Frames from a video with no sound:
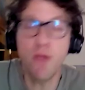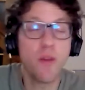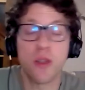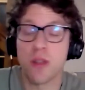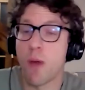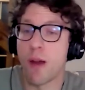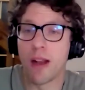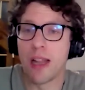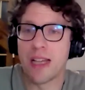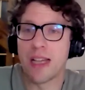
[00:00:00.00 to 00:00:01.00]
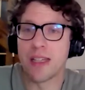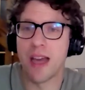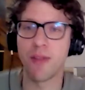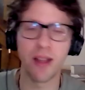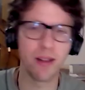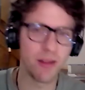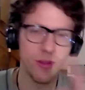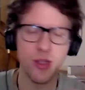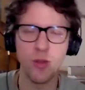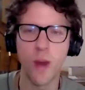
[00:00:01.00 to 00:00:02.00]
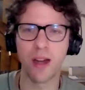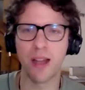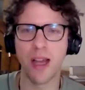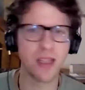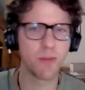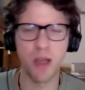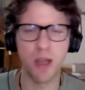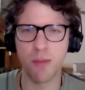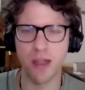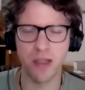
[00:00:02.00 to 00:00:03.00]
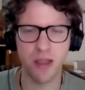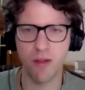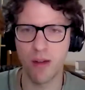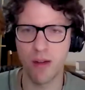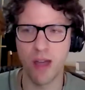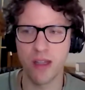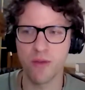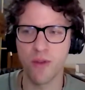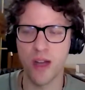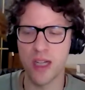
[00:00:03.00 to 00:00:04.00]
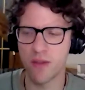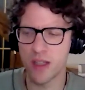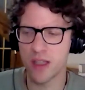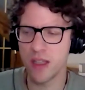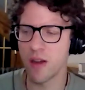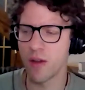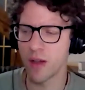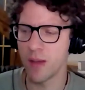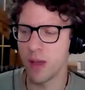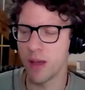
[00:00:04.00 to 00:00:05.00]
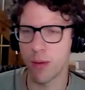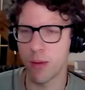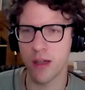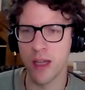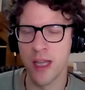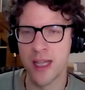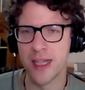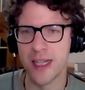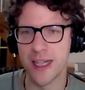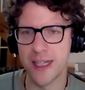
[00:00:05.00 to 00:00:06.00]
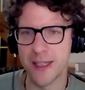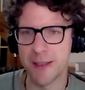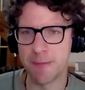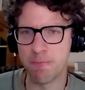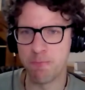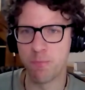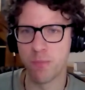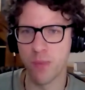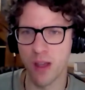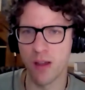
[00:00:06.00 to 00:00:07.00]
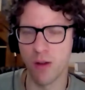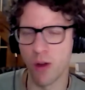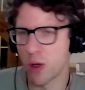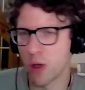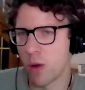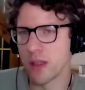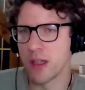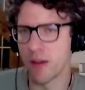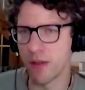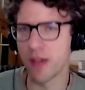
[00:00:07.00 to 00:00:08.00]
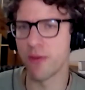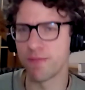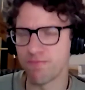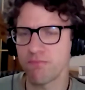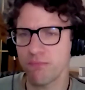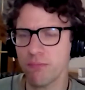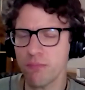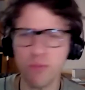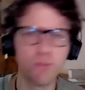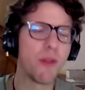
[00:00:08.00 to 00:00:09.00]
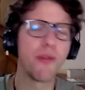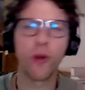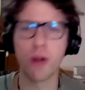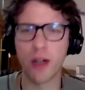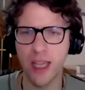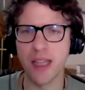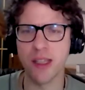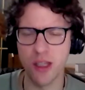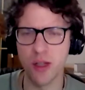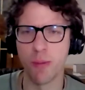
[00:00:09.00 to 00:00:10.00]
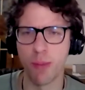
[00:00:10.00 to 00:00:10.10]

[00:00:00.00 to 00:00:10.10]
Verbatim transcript: even just wearing glasses, having to wear glasses, be it -3 or -5, it can be a burden on quality of life before it gets to